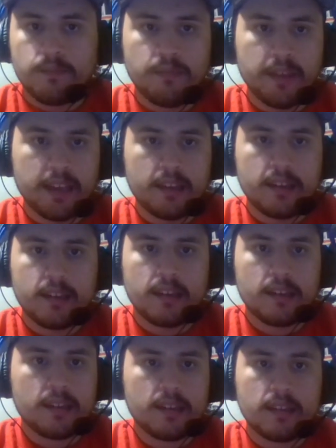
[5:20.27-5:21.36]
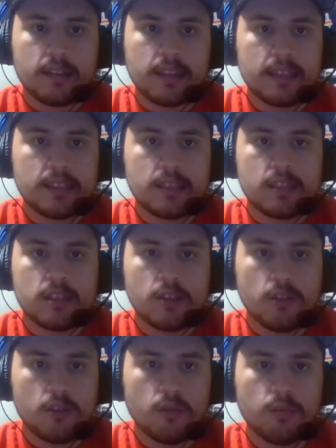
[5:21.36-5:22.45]
Like, it's
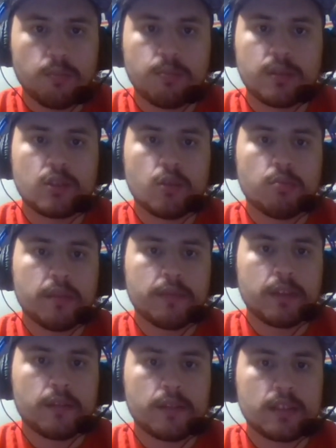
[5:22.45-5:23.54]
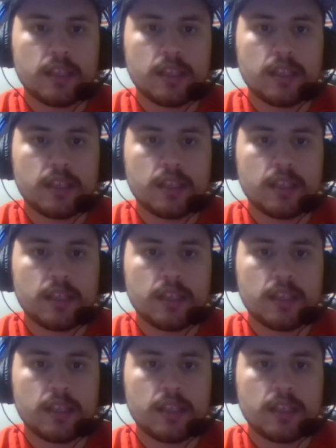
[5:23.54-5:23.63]
so blaming on this.